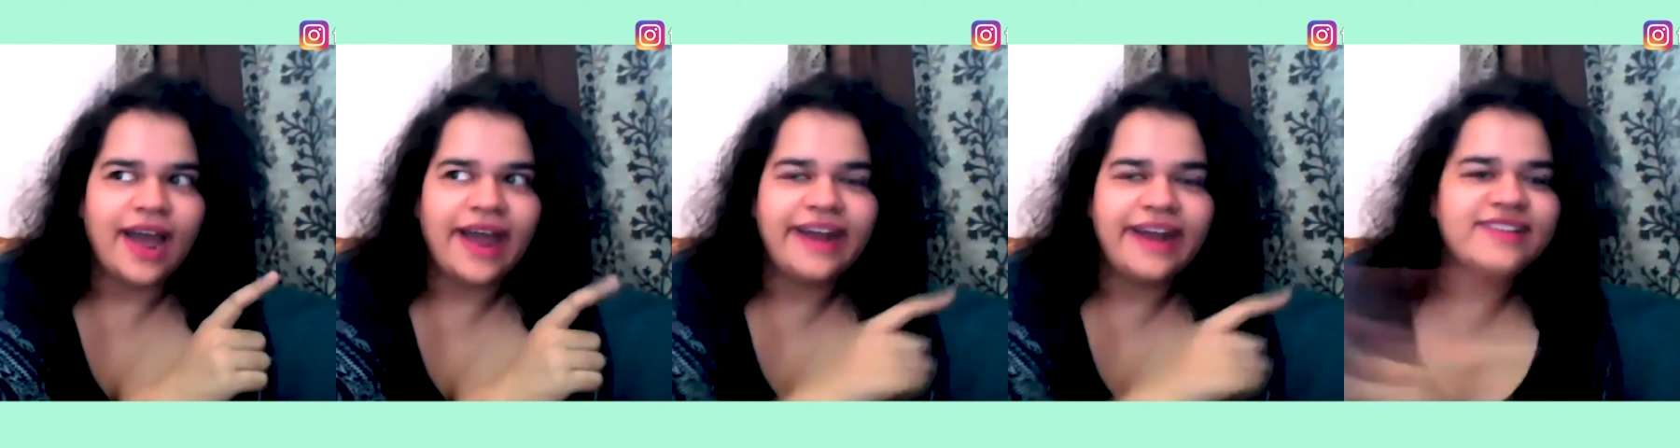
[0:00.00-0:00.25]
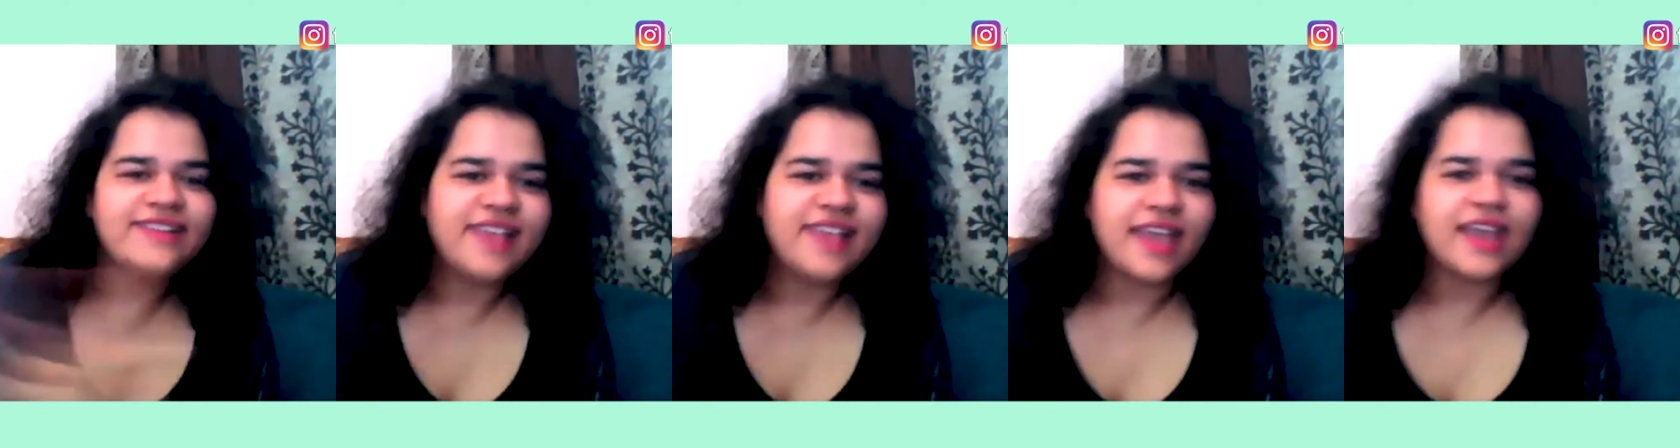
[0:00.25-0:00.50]

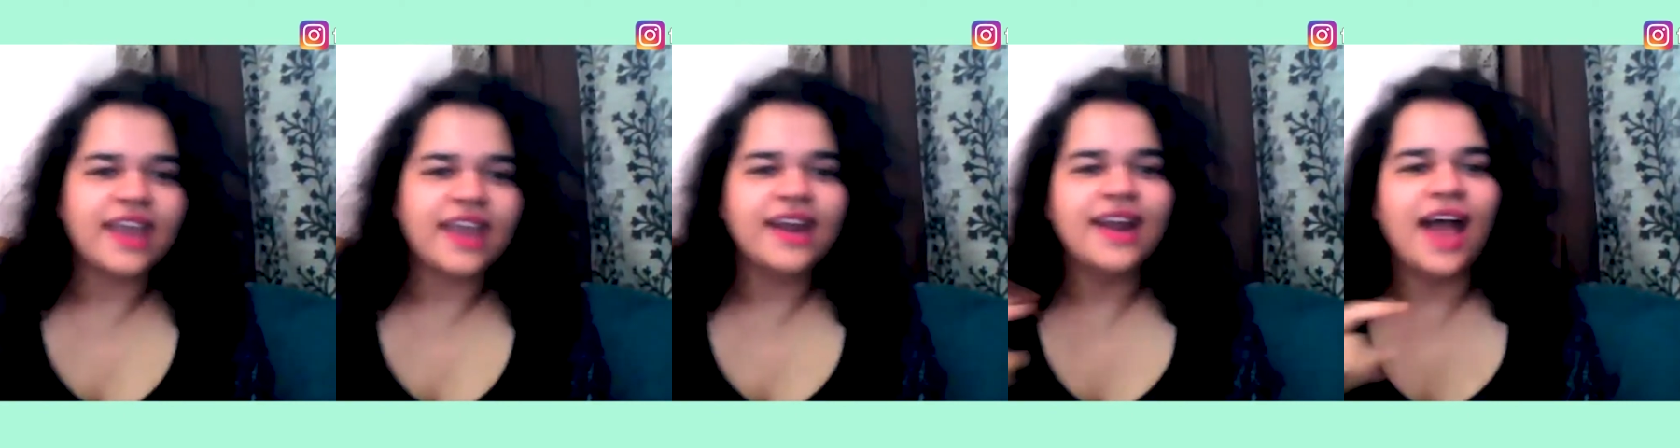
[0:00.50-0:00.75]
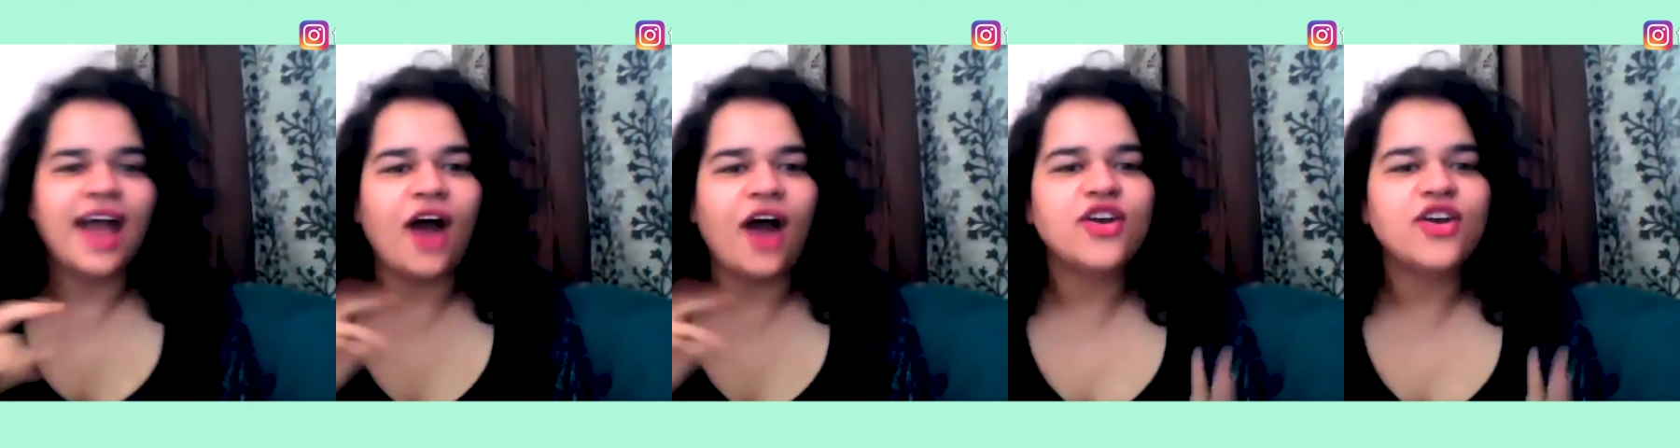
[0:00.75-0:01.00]
And
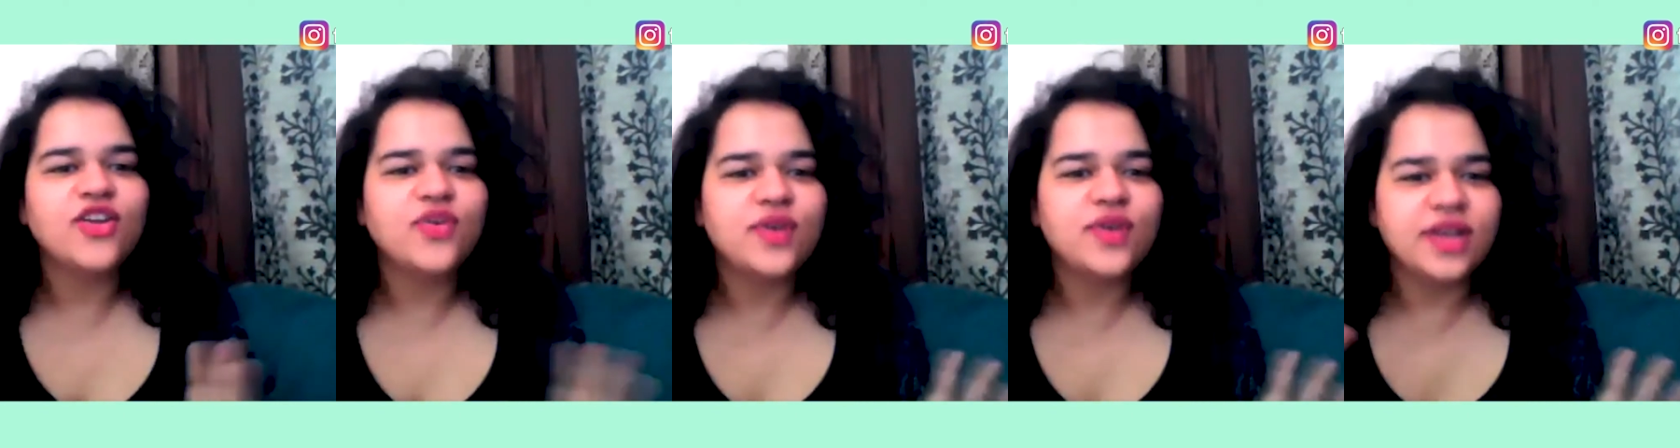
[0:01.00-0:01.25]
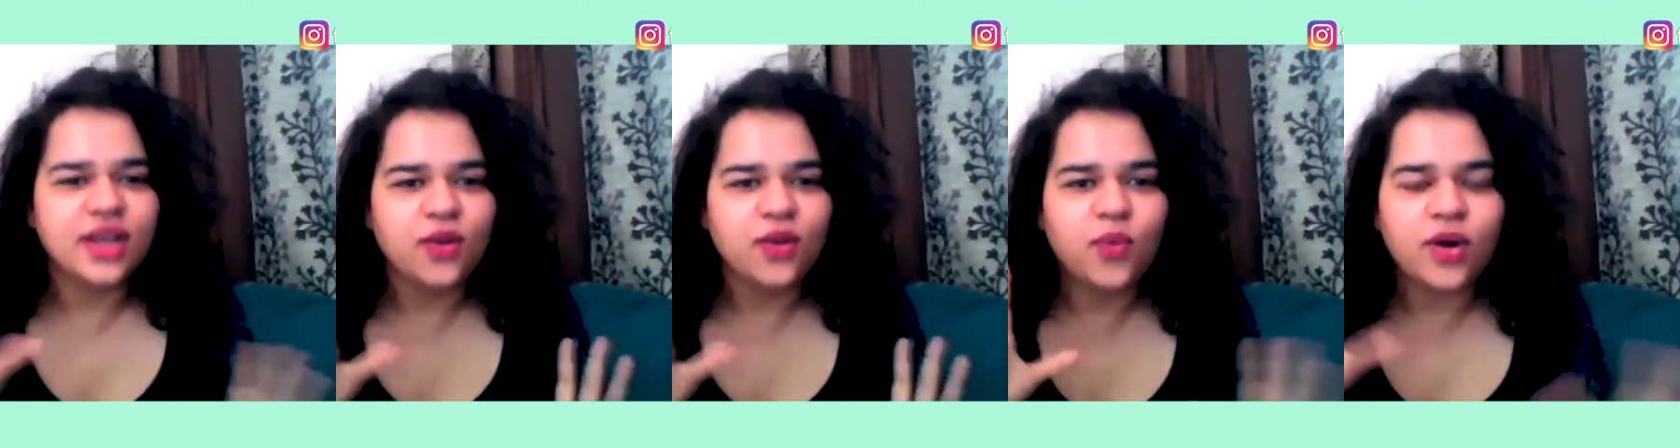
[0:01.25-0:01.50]
second, how do
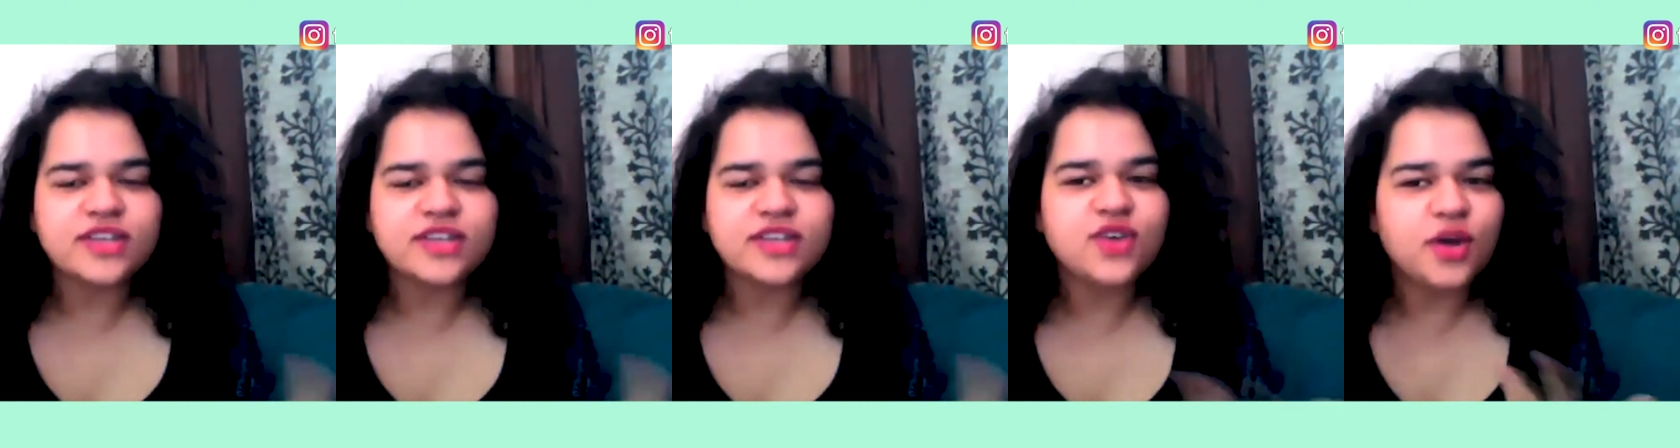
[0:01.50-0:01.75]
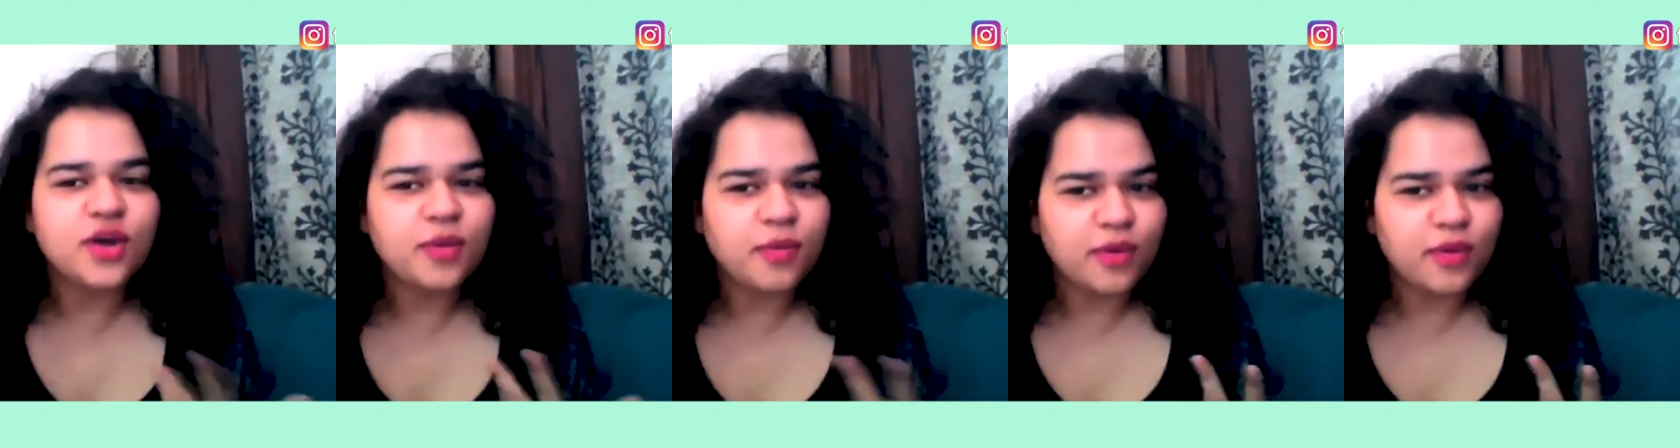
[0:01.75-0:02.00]
you deal? What
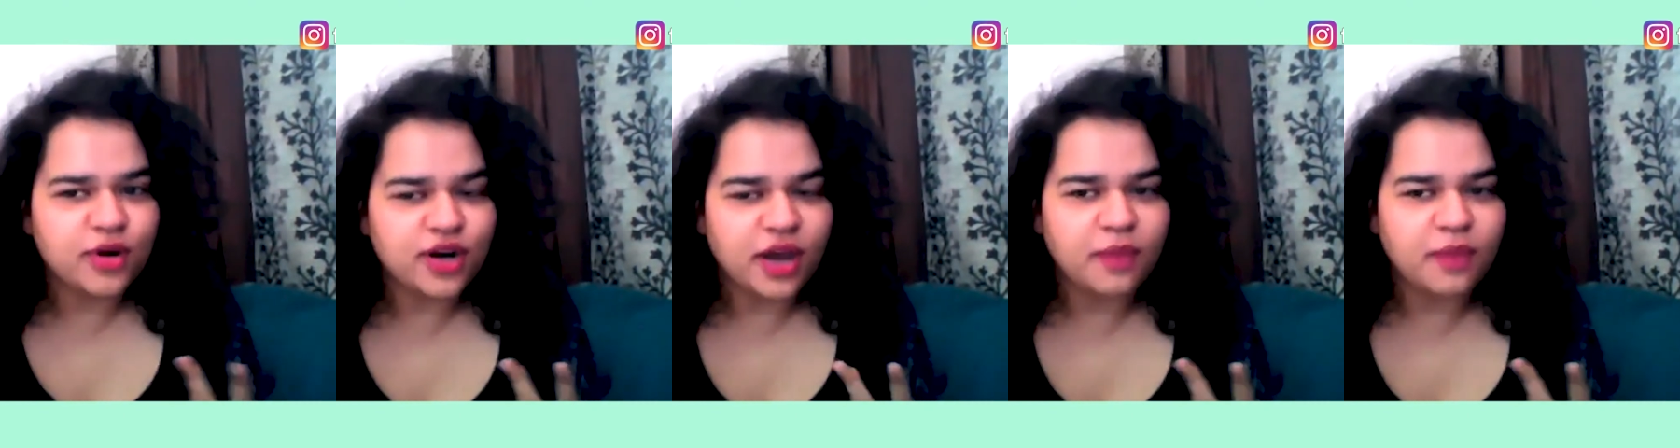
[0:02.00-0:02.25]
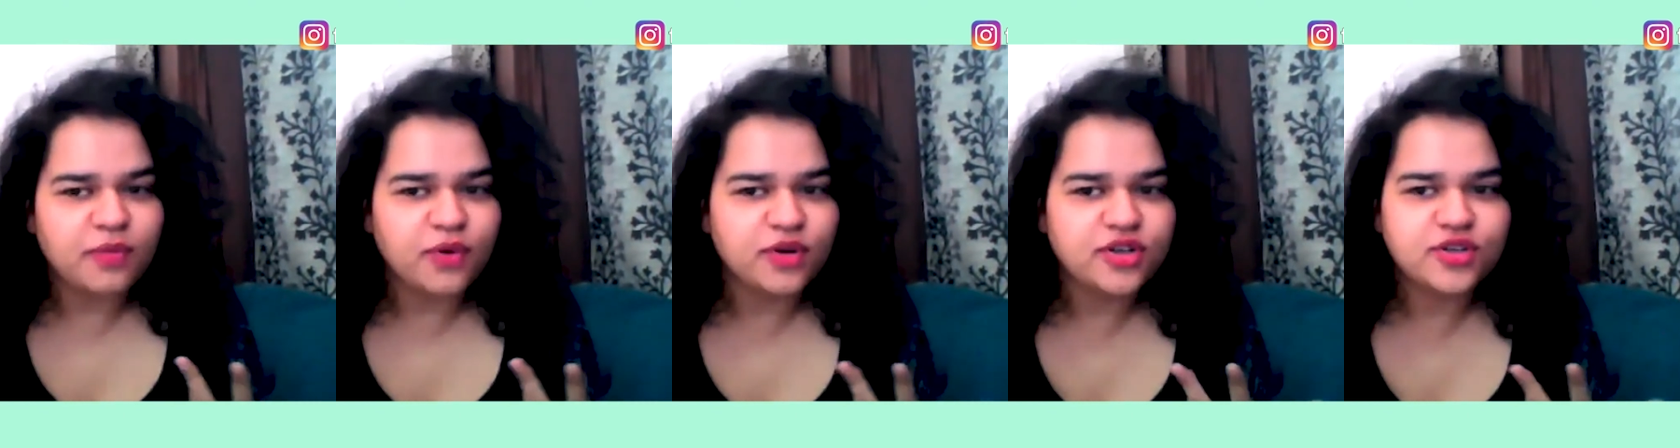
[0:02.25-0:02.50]
is your
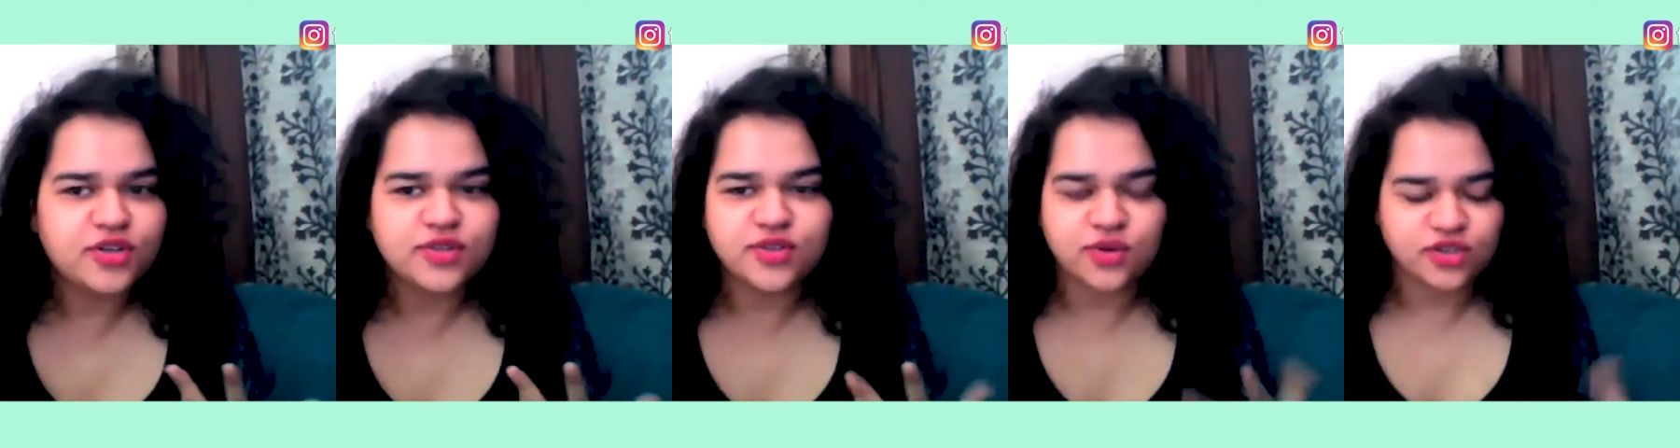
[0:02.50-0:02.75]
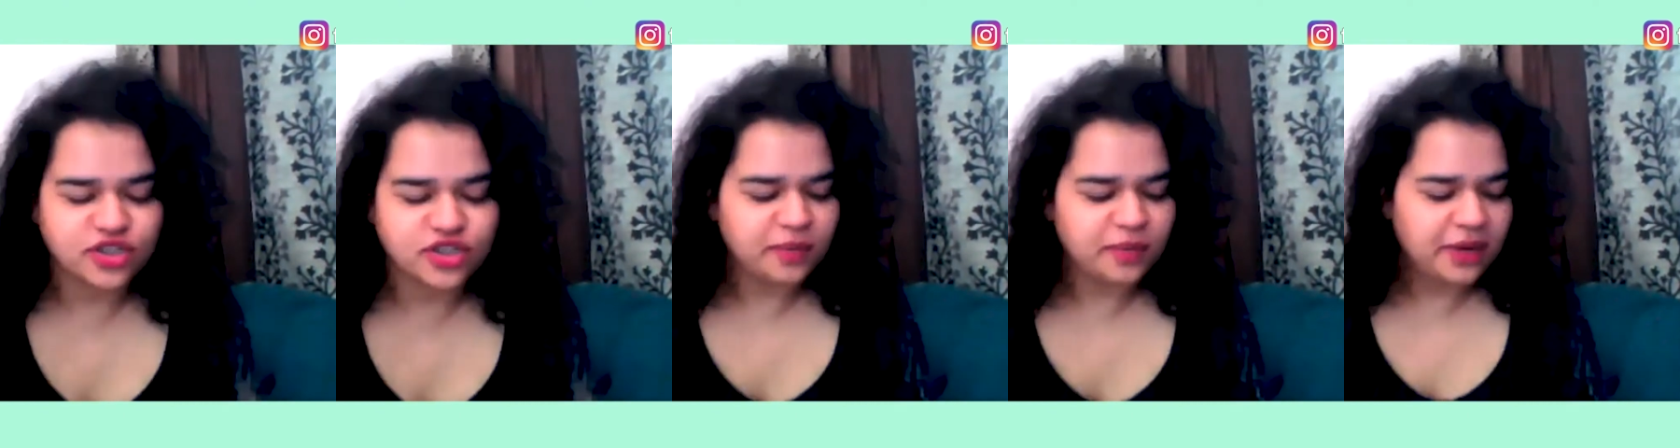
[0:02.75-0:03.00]
approach to
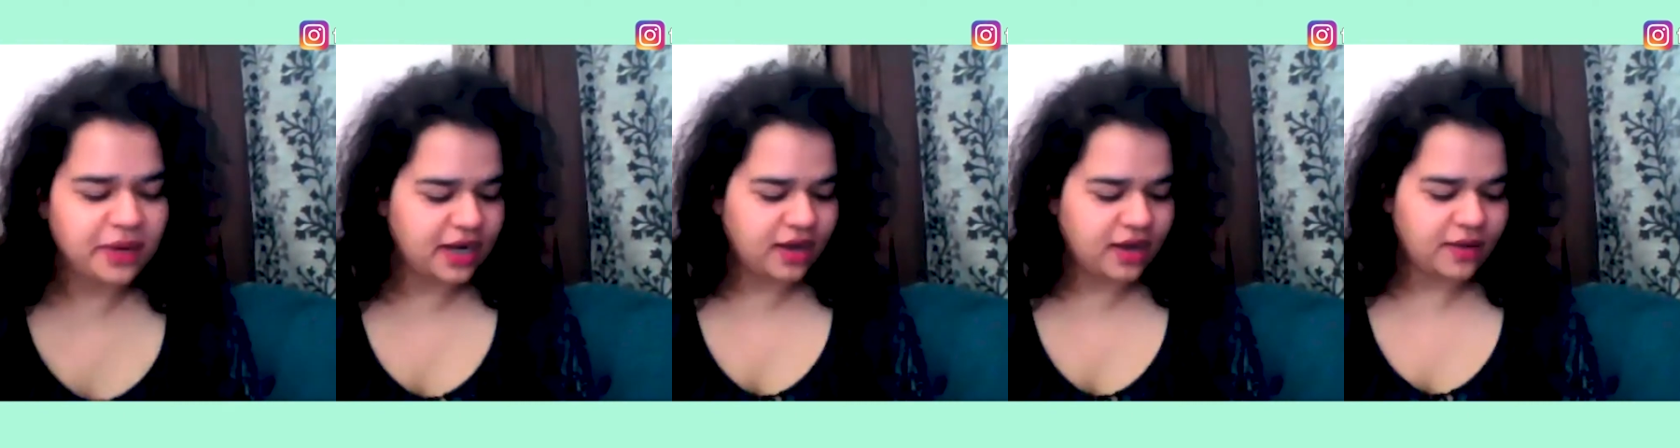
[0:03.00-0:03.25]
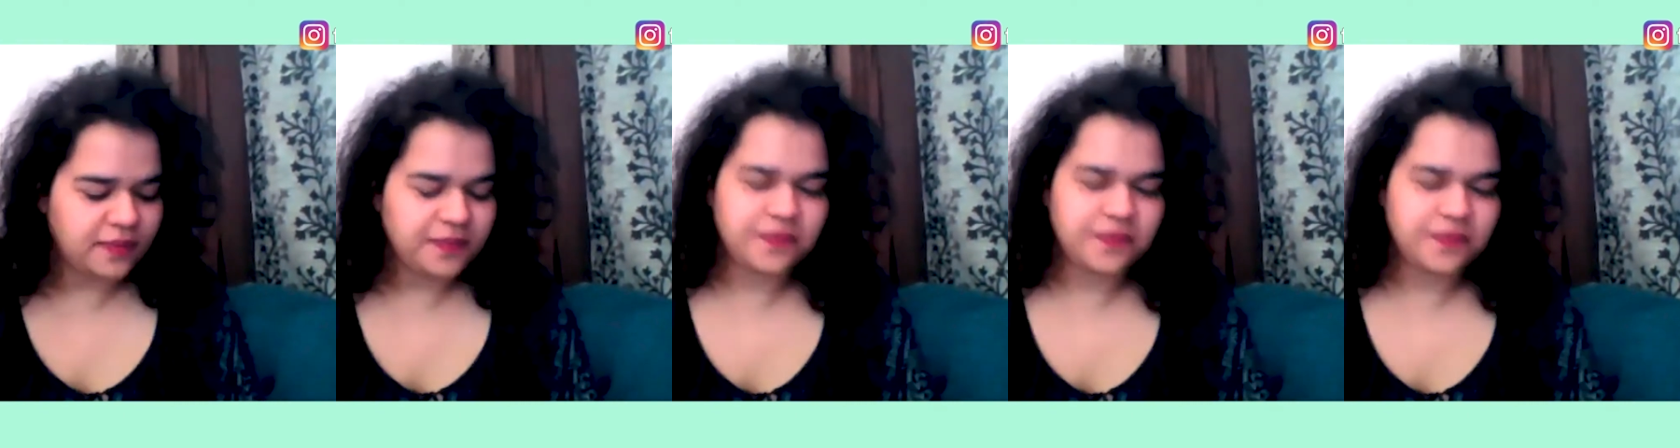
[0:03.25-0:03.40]
social media?